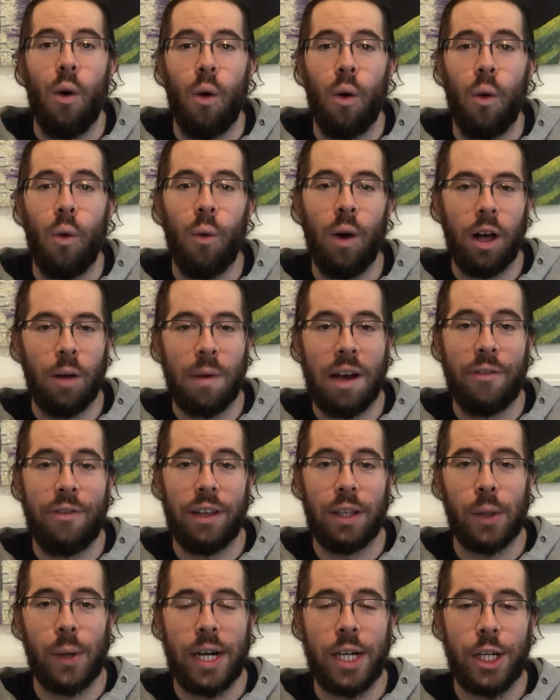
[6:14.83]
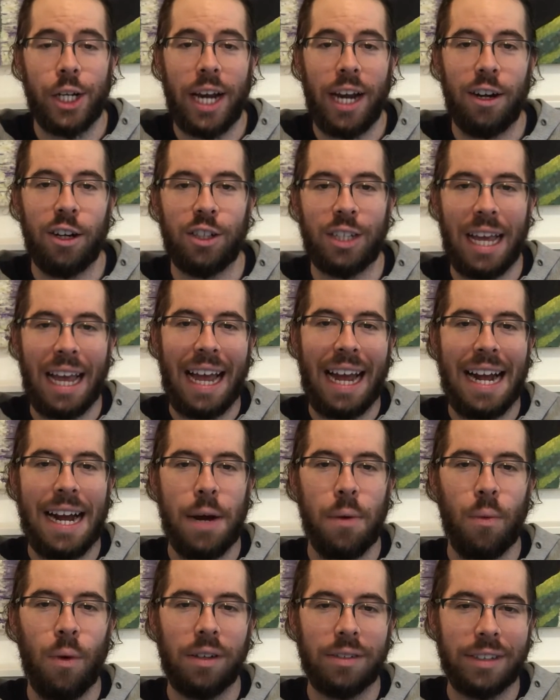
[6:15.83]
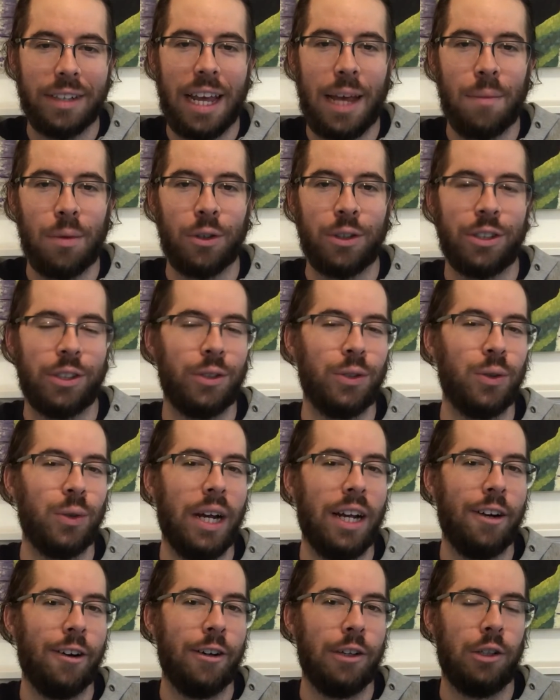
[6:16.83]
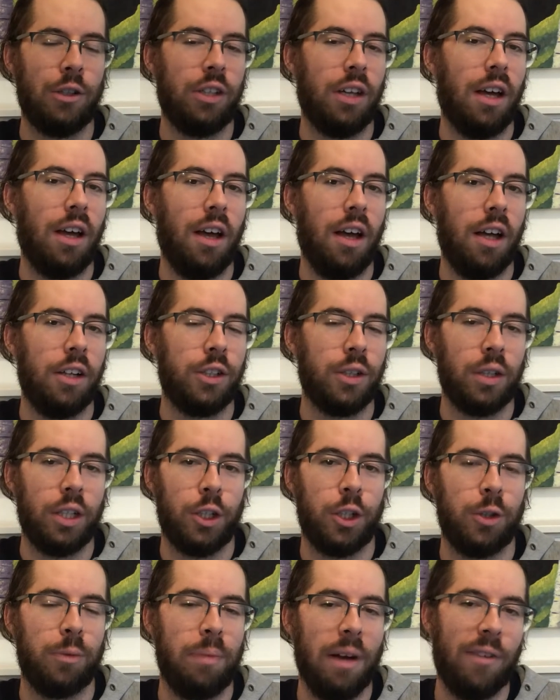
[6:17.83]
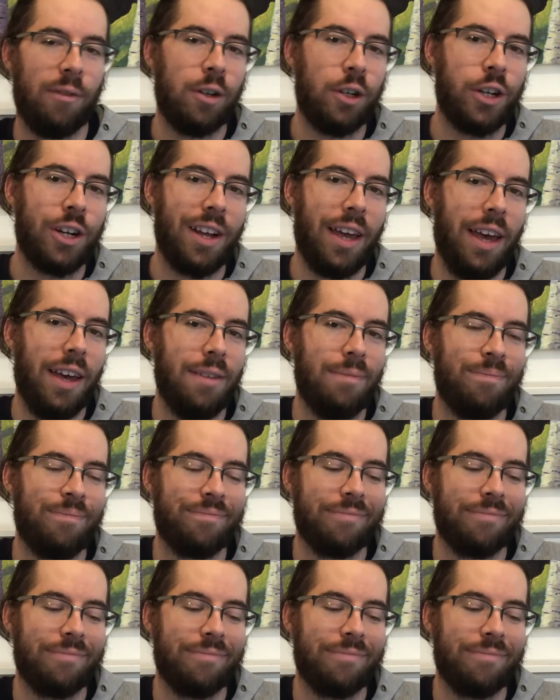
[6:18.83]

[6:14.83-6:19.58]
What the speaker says: Well, my fellow educators, I wasn't able to introduce a delicious beverage today.